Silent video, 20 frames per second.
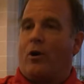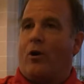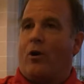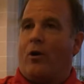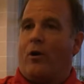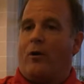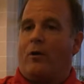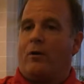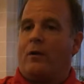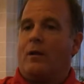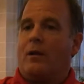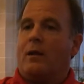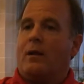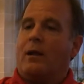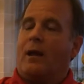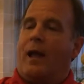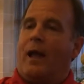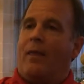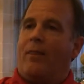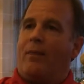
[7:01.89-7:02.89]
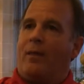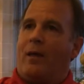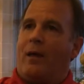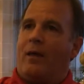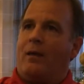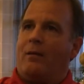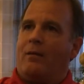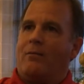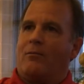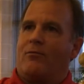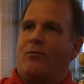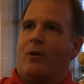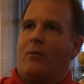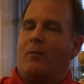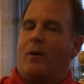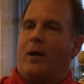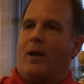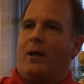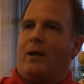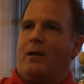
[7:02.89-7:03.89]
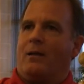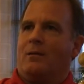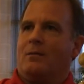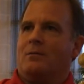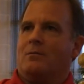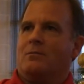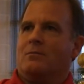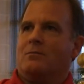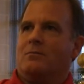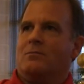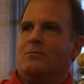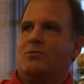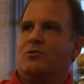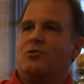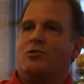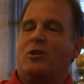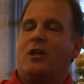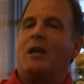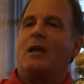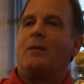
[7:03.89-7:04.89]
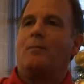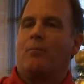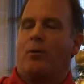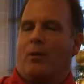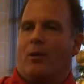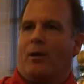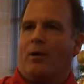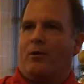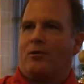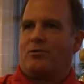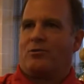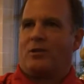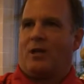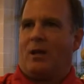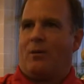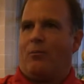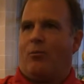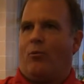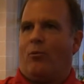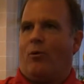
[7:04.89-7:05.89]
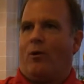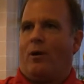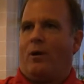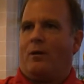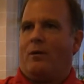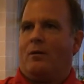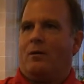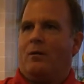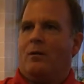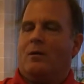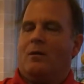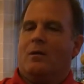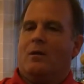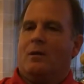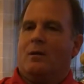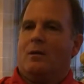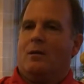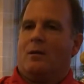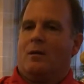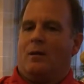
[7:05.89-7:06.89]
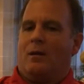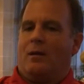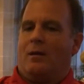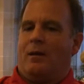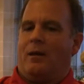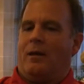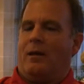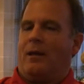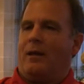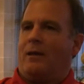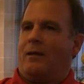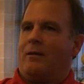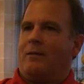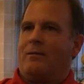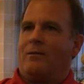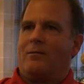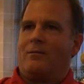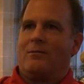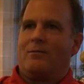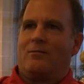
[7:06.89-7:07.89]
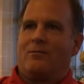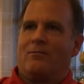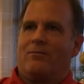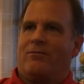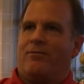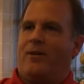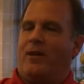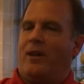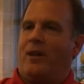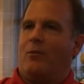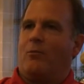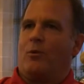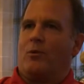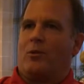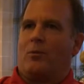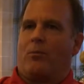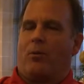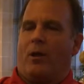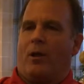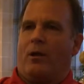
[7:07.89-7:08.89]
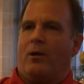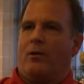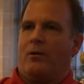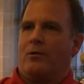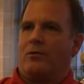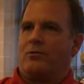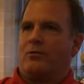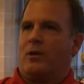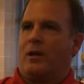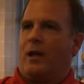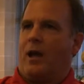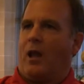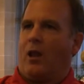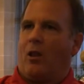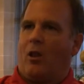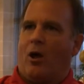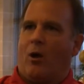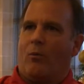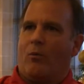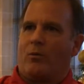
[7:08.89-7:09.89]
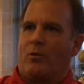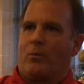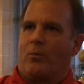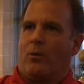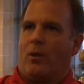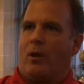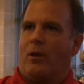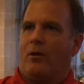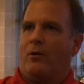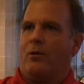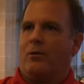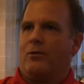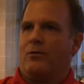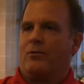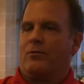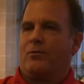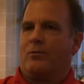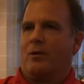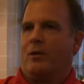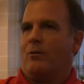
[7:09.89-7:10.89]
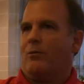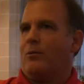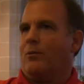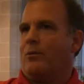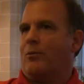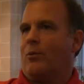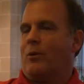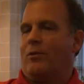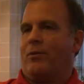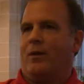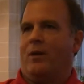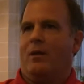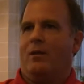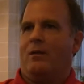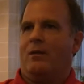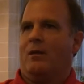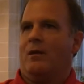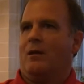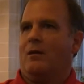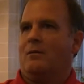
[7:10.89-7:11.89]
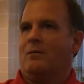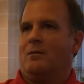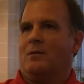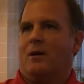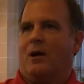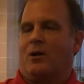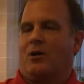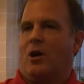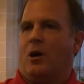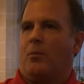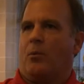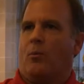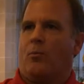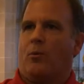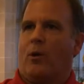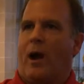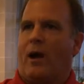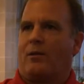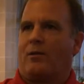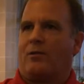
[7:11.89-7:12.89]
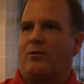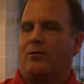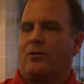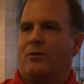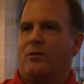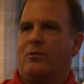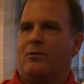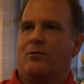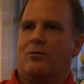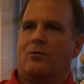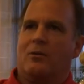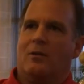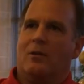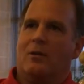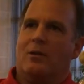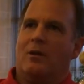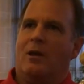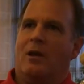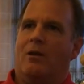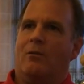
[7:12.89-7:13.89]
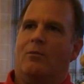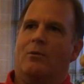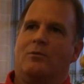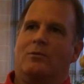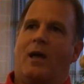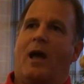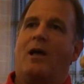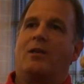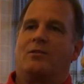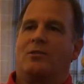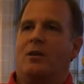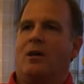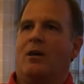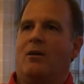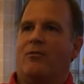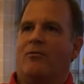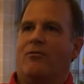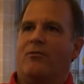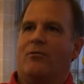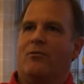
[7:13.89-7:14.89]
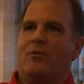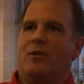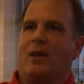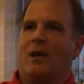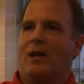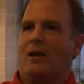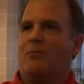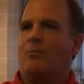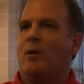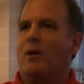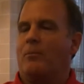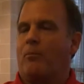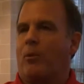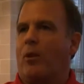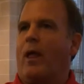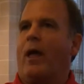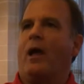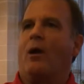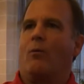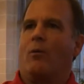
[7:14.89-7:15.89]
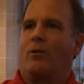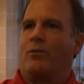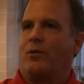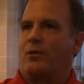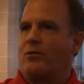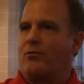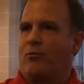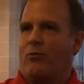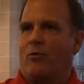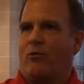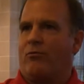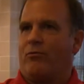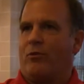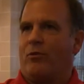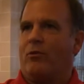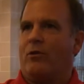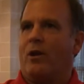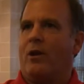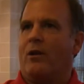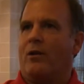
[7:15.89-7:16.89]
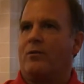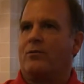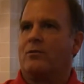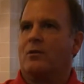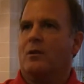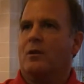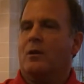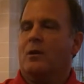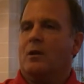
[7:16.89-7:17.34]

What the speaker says: hard. And then from a team player standpoint, he fit in with the players, he got along with the players. It was within a couple practices, it was as if he had been playing with us for a few years.